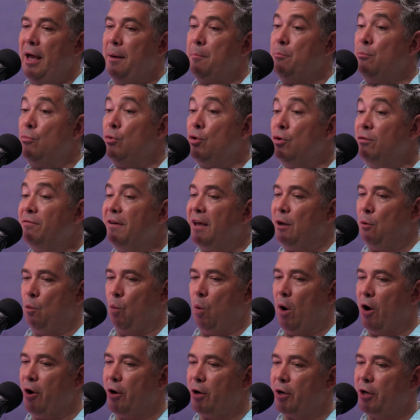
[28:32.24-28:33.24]

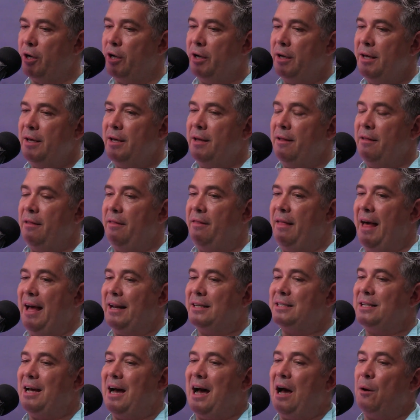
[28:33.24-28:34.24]
moving work
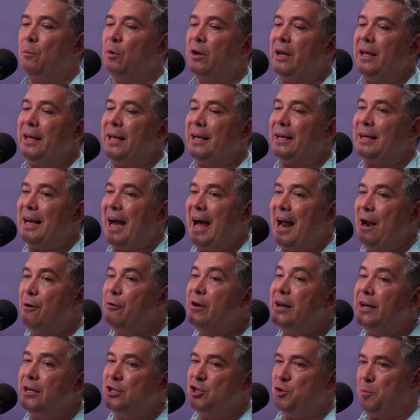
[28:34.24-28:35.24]
that I want to
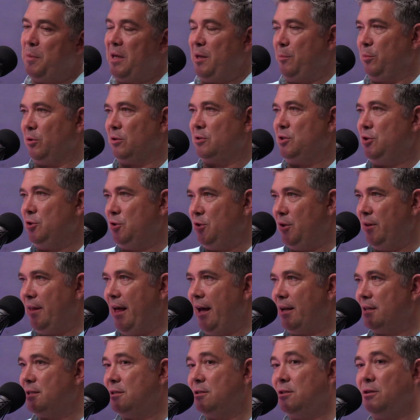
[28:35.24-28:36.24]
encourage people to do
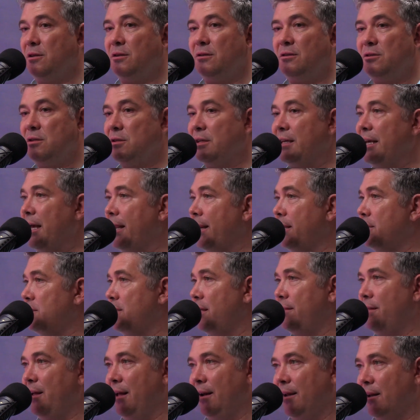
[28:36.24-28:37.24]
that, to get
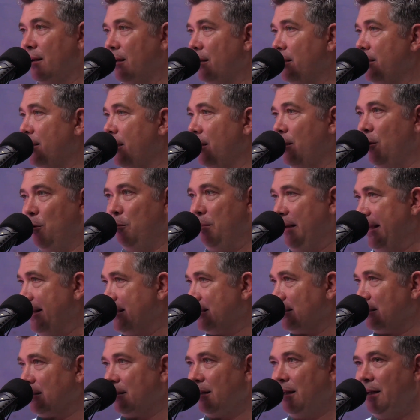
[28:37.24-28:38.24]
into their little yellow
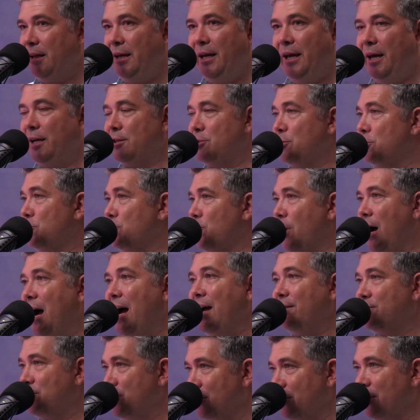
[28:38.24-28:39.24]
Beetle and to
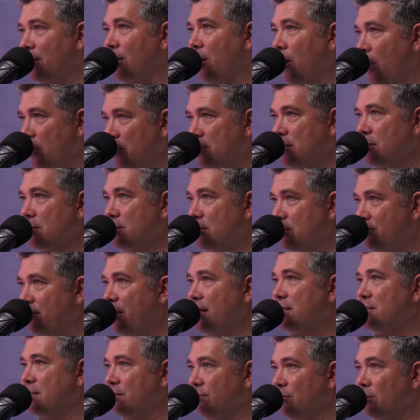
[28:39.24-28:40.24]
drive to the closest
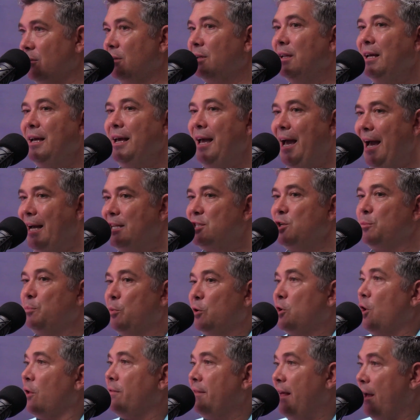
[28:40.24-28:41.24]
festival and to
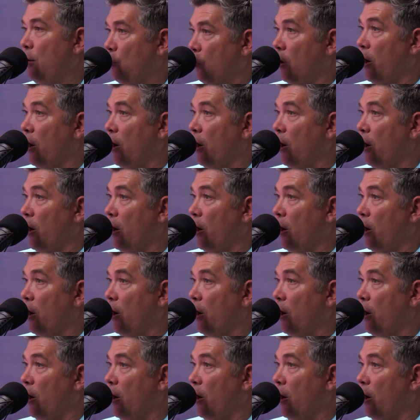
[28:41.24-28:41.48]
put on their